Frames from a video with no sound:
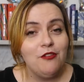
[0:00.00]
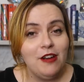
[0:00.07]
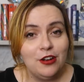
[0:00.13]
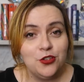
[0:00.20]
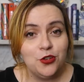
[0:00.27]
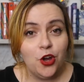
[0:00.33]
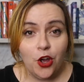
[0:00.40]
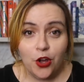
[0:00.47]

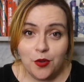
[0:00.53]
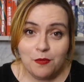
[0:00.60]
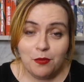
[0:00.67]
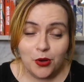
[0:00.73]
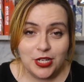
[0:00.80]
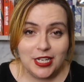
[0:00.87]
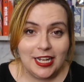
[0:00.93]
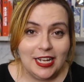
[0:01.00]
around your own
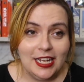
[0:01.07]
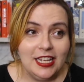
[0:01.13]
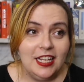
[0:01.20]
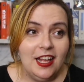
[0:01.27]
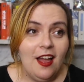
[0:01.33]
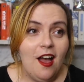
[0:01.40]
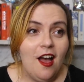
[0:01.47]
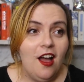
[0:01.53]
body
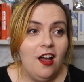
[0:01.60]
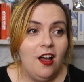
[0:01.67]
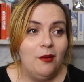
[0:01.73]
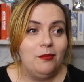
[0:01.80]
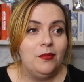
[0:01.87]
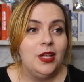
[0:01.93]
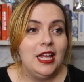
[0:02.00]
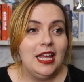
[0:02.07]

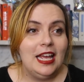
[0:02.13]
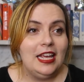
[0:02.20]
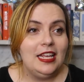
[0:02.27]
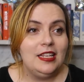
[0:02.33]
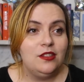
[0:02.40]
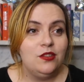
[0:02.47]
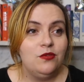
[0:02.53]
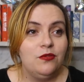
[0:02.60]

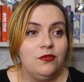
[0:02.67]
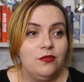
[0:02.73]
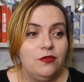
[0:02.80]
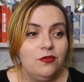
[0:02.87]
is